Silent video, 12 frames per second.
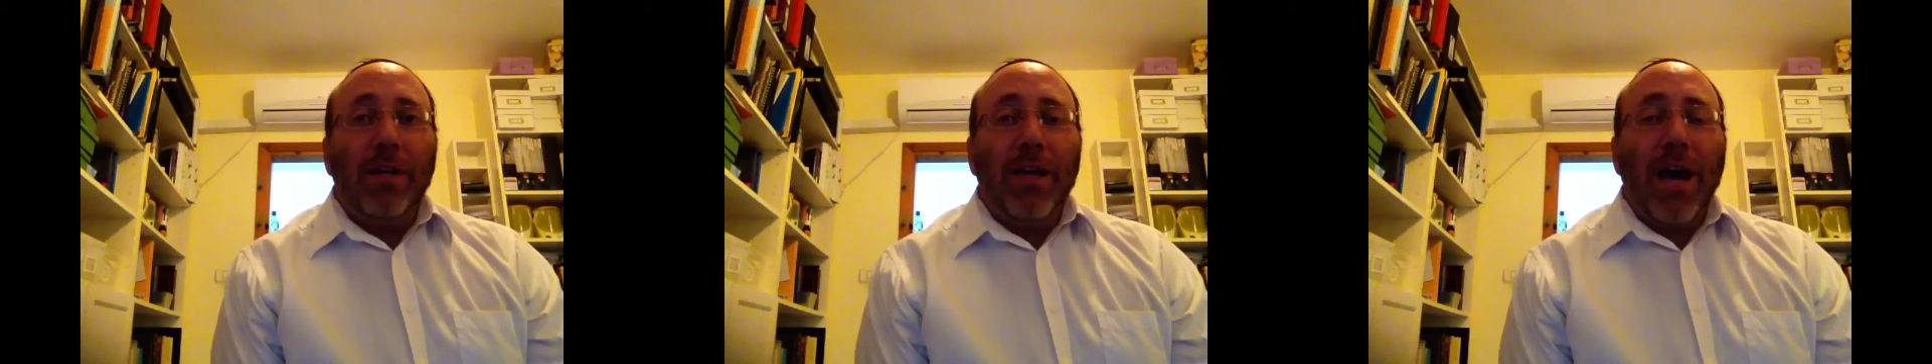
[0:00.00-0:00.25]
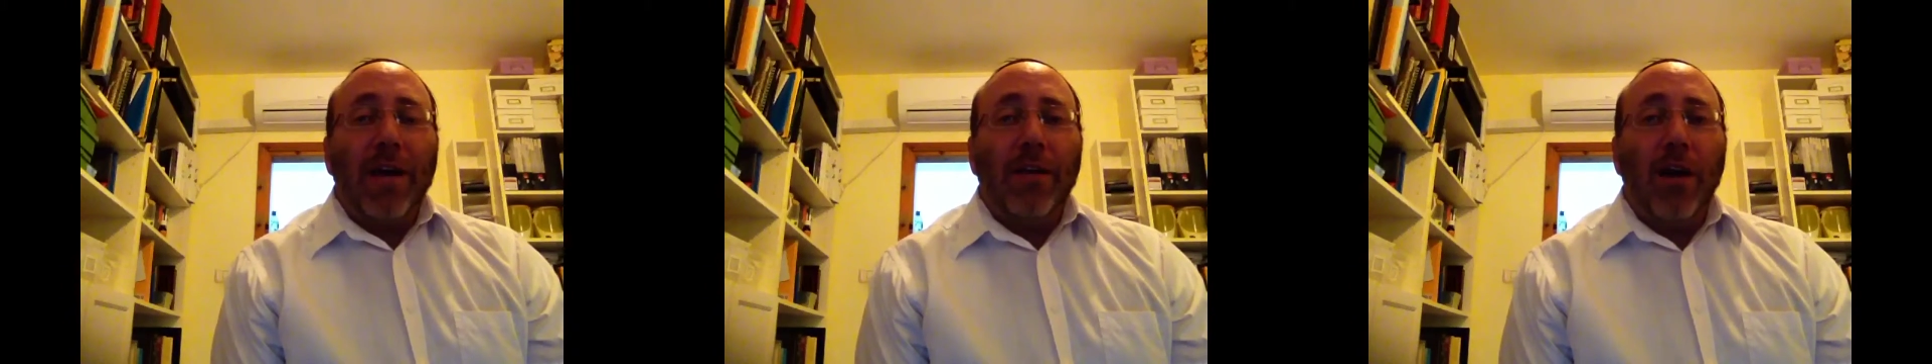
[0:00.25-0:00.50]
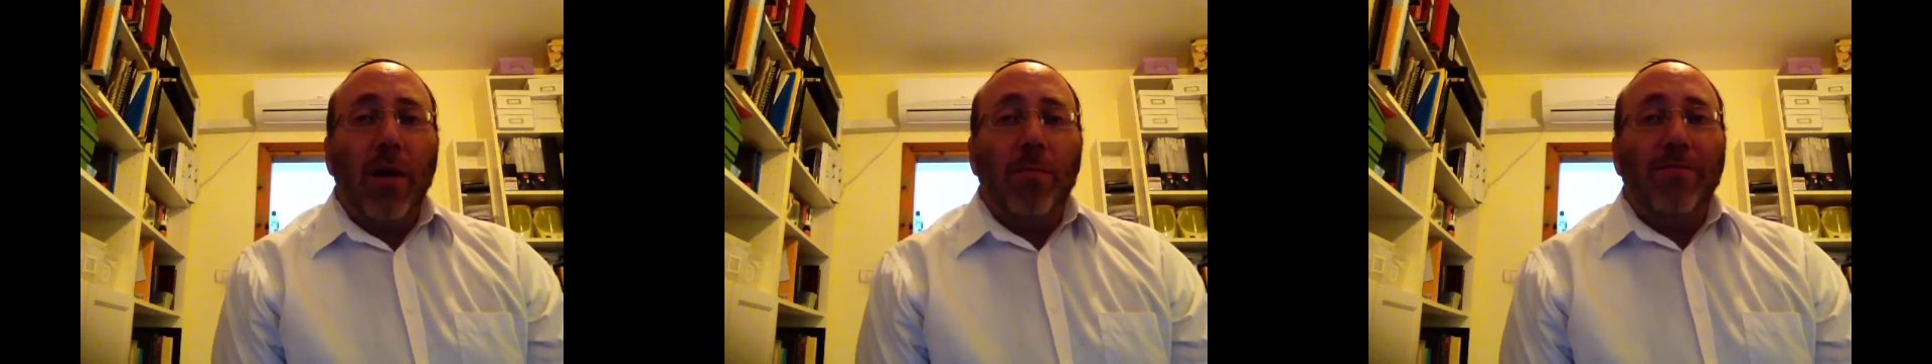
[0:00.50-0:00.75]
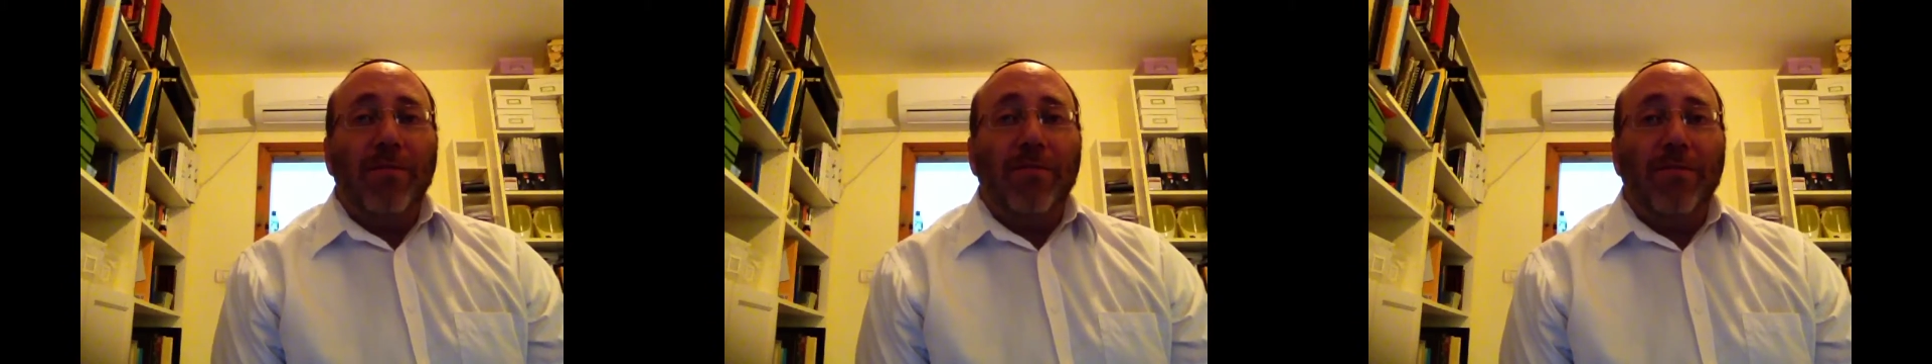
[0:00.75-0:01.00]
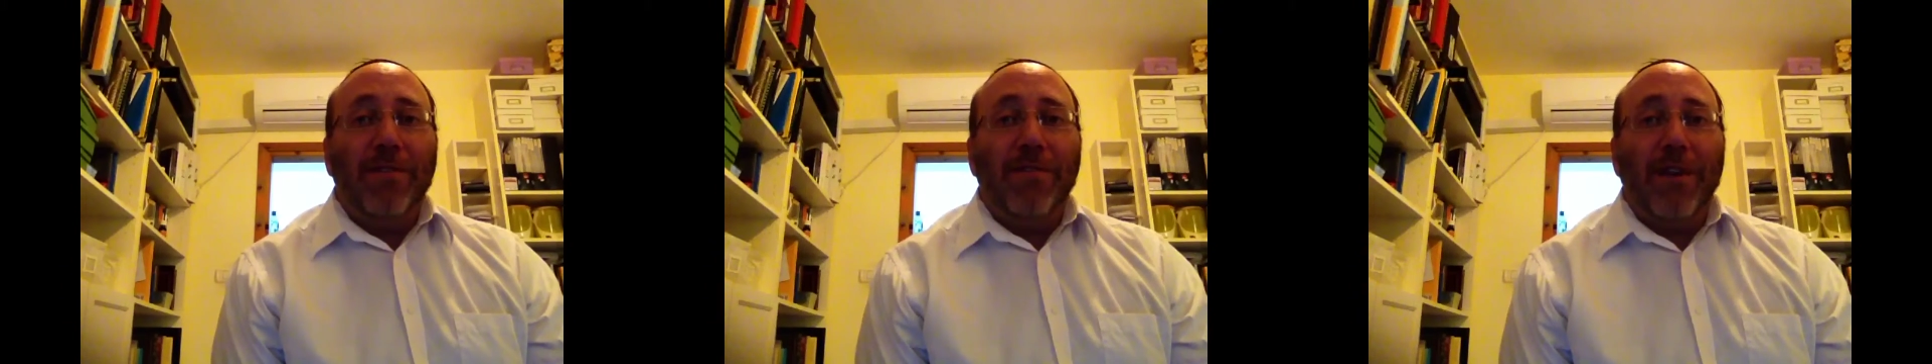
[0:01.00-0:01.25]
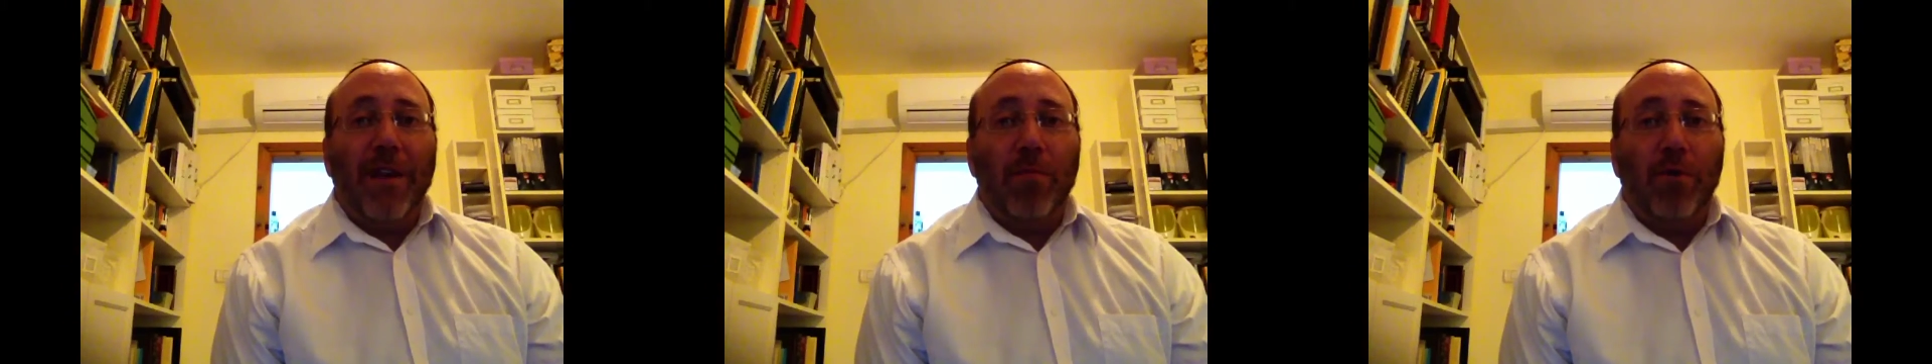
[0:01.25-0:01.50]
God comes to
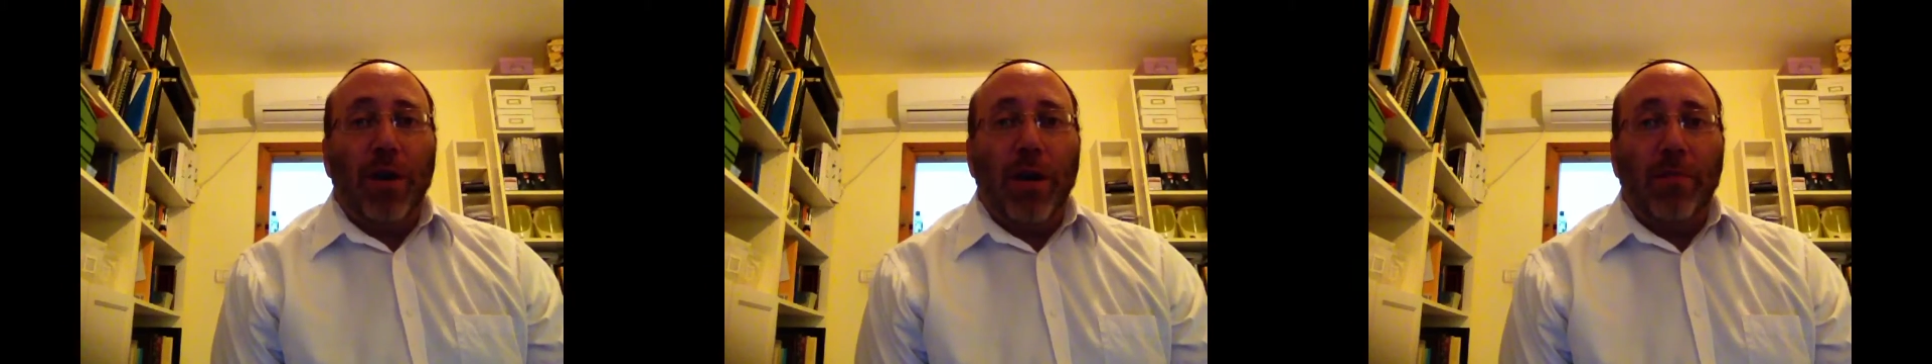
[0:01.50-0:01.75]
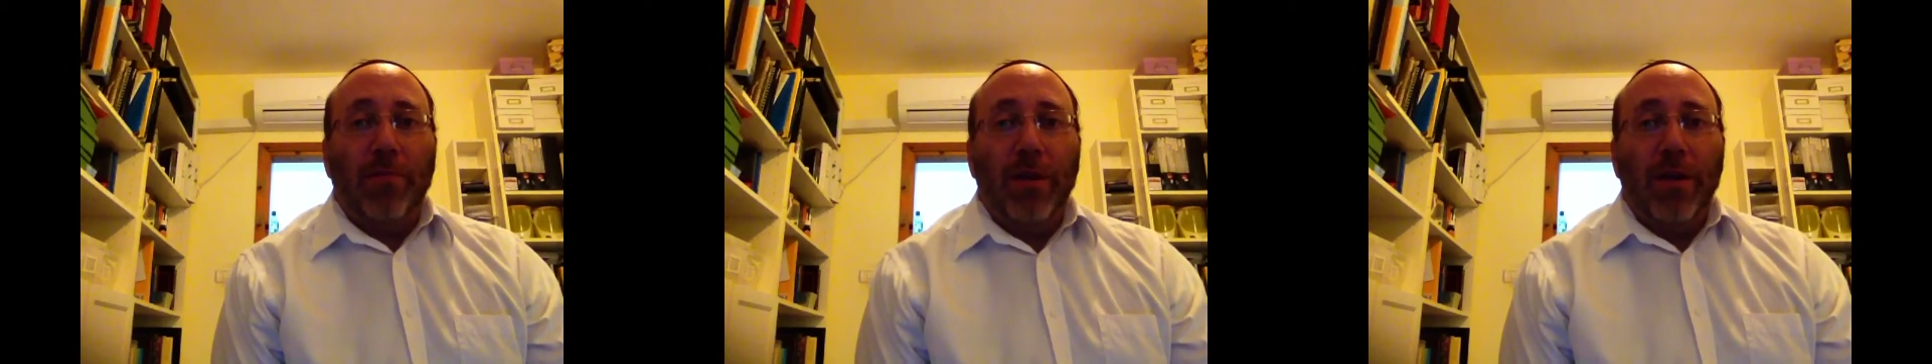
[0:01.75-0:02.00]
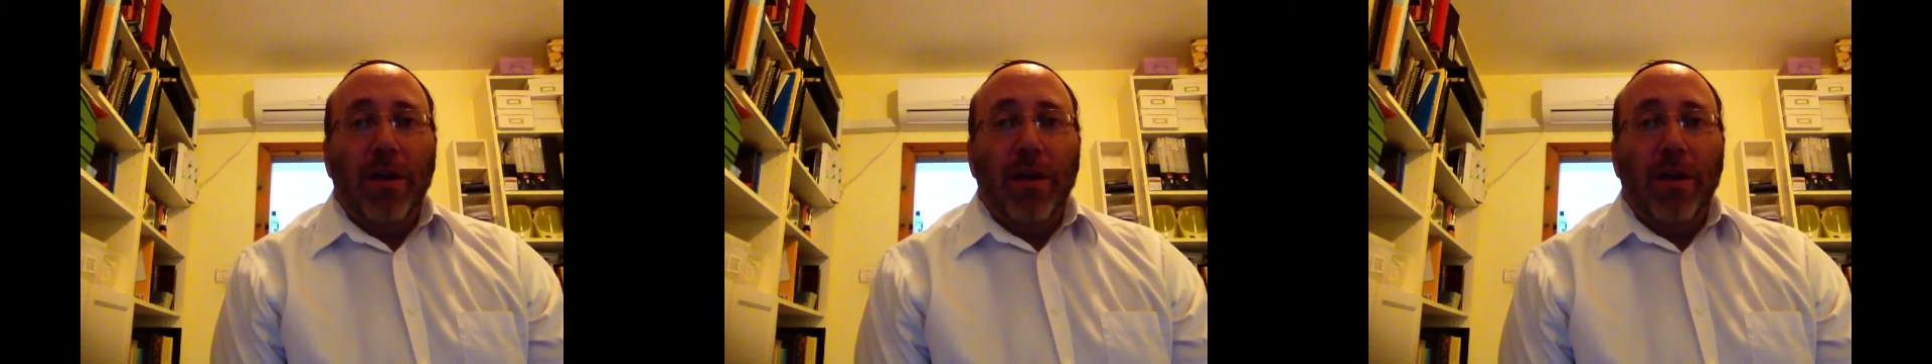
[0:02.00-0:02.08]
visit Abraham.